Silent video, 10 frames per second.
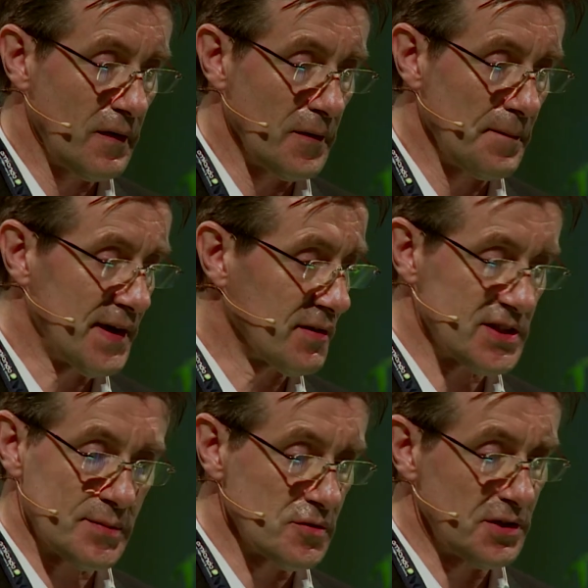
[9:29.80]
there
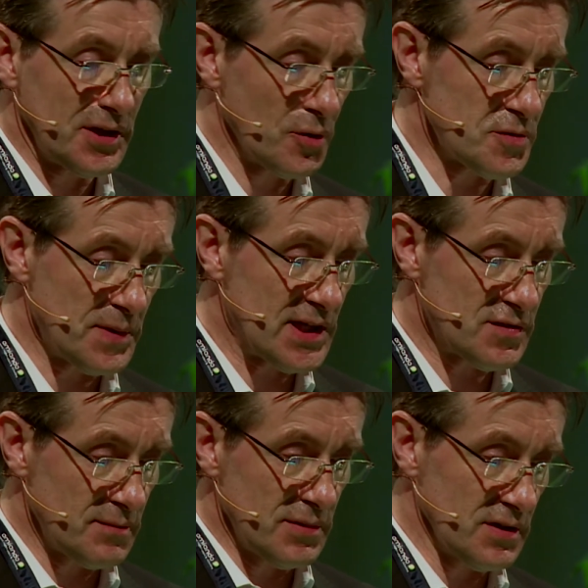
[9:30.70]
was absolutely no
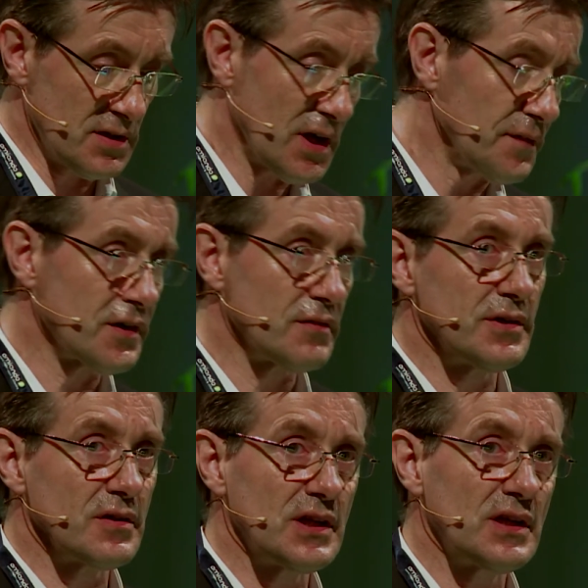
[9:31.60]
space. We built it under the
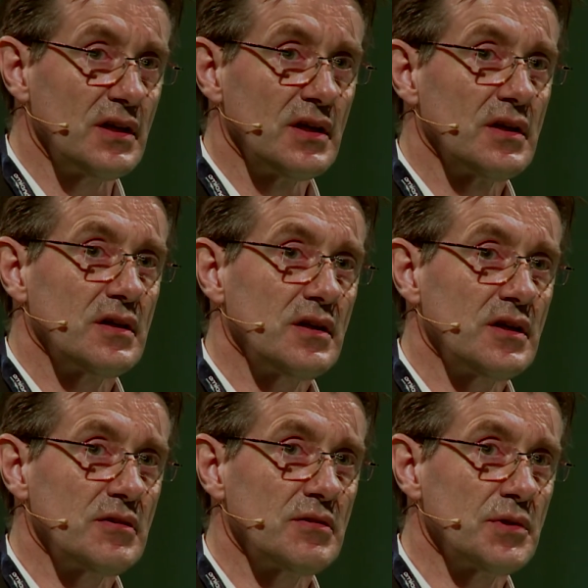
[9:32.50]
building.
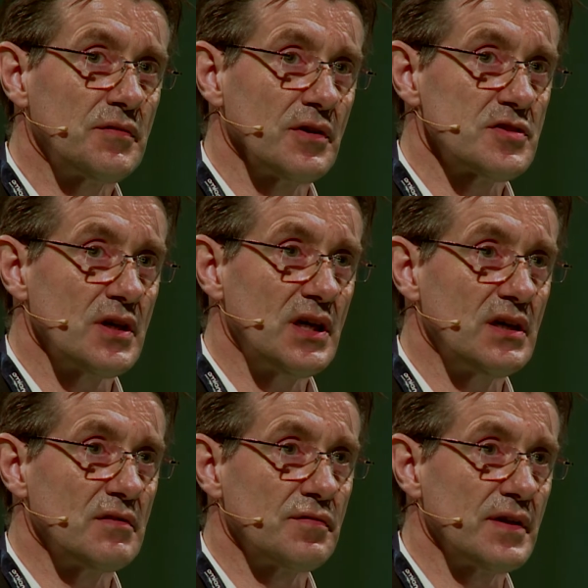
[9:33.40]
But we also
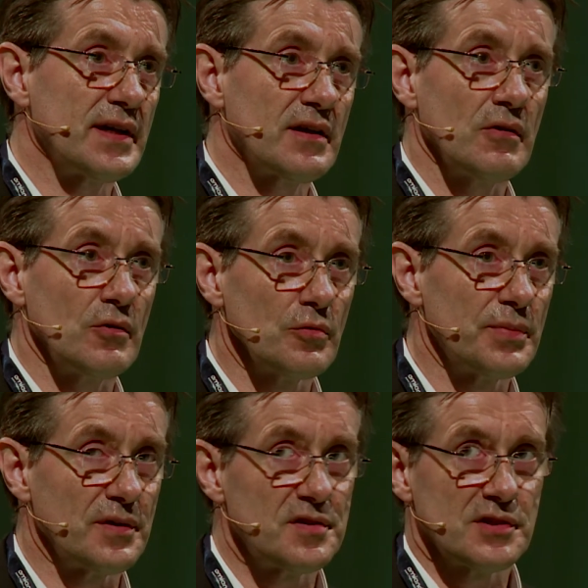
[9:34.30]
have like
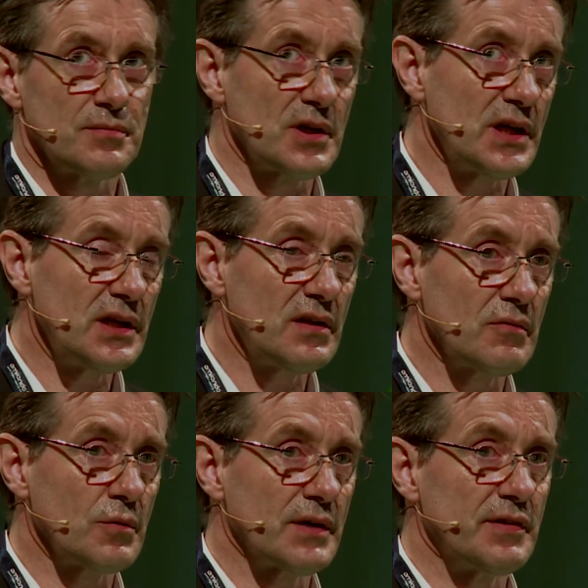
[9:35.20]
old buildings in
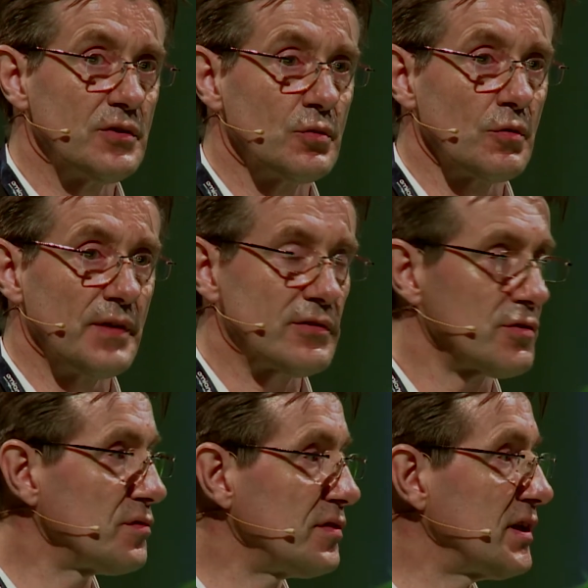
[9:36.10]
Berlin where we do
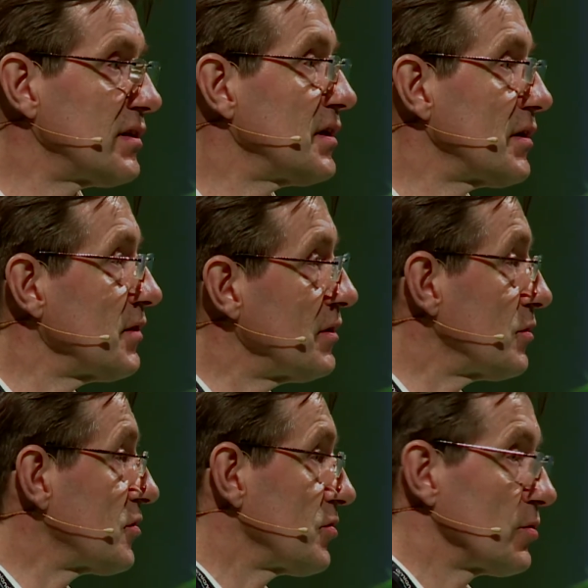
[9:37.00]
retrofit, and then we
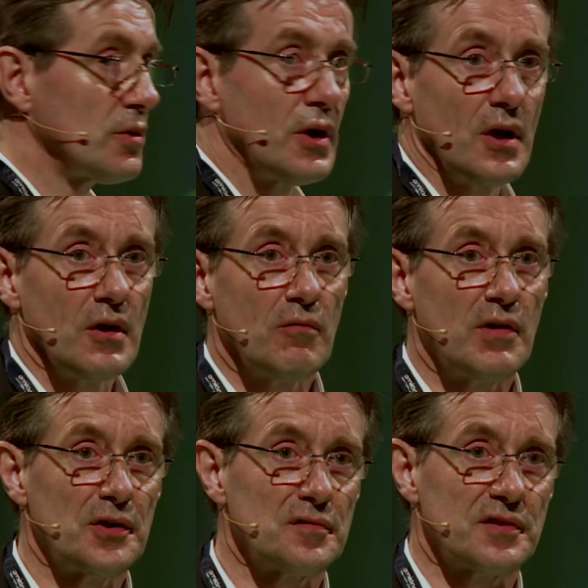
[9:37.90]
go to
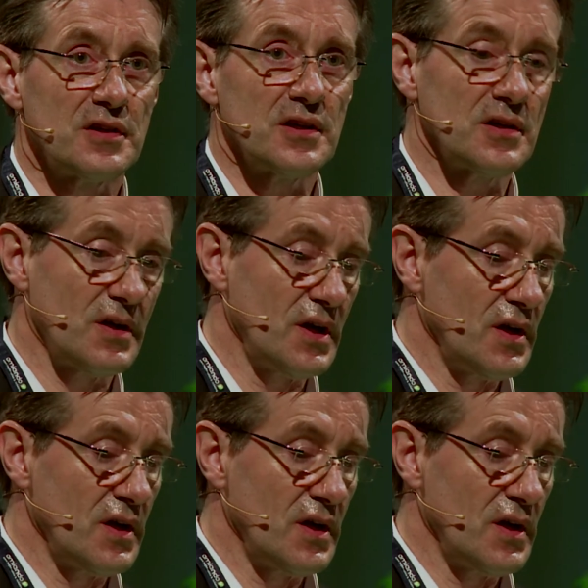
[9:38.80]
one of the